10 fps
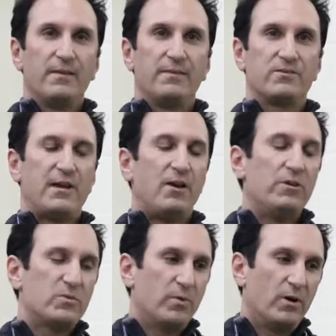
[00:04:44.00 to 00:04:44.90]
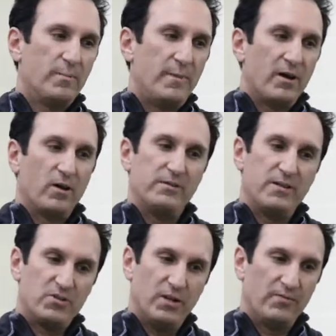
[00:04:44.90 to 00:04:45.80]
The scariest part about
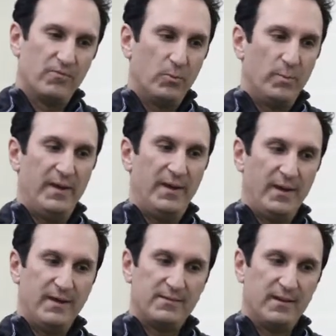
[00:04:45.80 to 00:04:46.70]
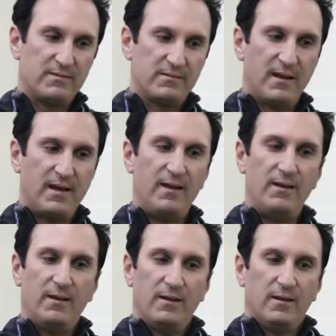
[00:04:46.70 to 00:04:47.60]
auditioning for me, it's
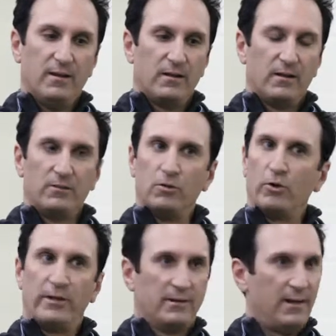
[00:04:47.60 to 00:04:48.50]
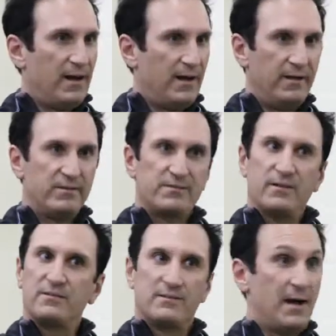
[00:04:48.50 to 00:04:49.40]
not learning the lines,
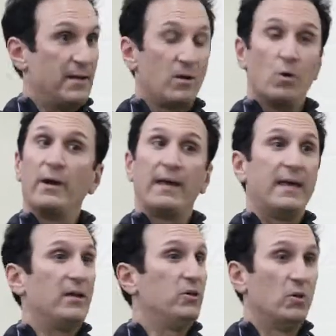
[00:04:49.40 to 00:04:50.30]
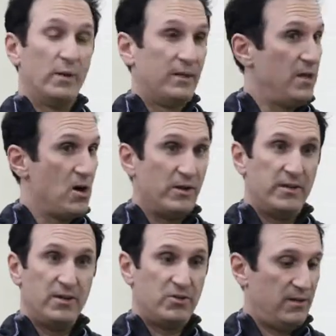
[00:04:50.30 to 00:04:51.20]
it's not going in and doing the
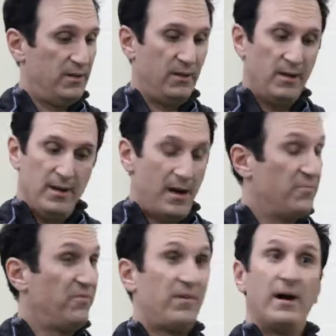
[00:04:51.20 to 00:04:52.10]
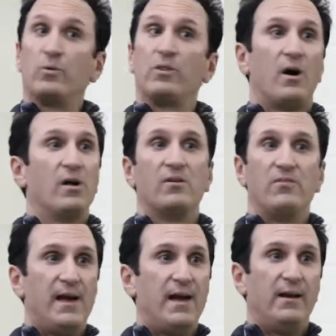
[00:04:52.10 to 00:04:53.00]
audition. I'm fine with all
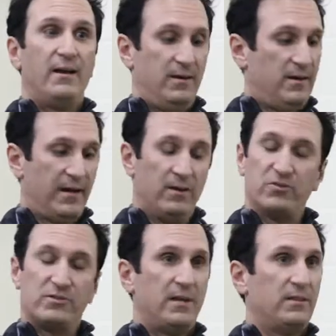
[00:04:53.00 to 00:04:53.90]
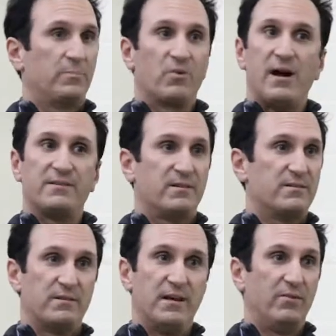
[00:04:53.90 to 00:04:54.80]
of that, and I understand the
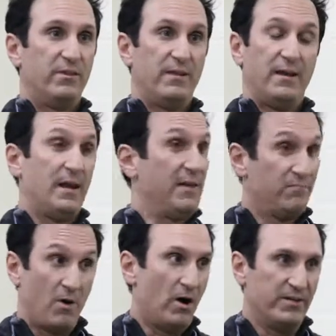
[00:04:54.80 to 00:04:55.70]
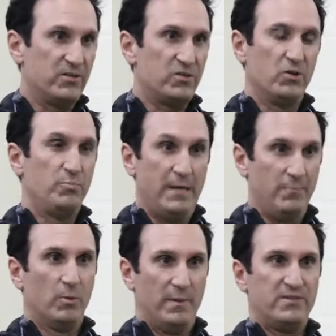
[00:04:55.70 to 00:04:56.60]
process and everything, and I've auditioned
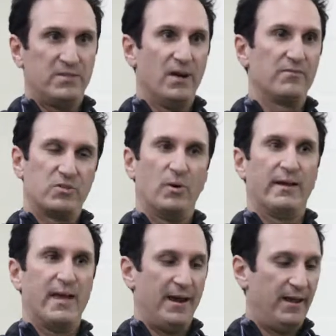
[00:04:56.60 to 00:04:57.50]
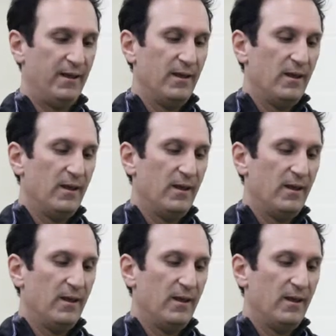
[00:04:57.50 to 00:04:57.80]
people myself, so I get it.